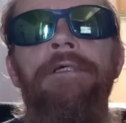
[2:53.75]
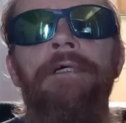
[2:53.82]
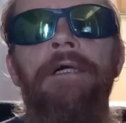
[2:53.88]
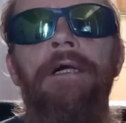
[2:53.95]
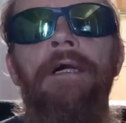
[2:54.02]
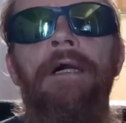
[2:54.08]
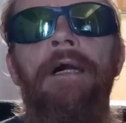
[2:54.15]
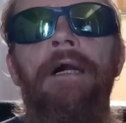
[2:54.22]

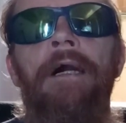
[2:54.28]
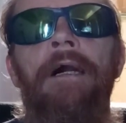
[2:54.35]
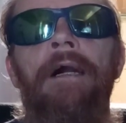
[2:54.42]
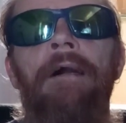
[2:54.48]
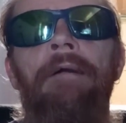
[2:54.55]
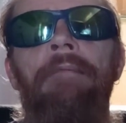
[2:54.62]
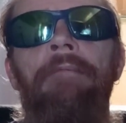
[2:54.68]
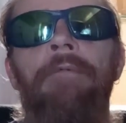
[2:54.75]
Uh,
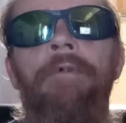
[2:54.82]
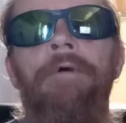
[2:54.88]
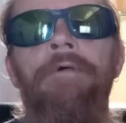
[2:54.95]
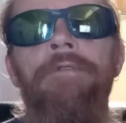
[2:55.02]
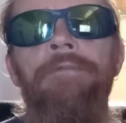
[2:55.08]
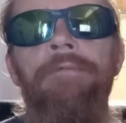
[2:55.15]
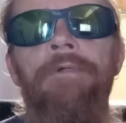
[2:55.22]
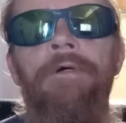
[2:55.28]
what
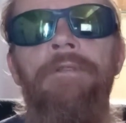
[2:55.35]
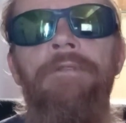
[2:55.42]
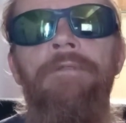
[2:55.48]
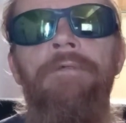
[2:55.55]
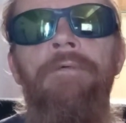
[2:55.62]
else we got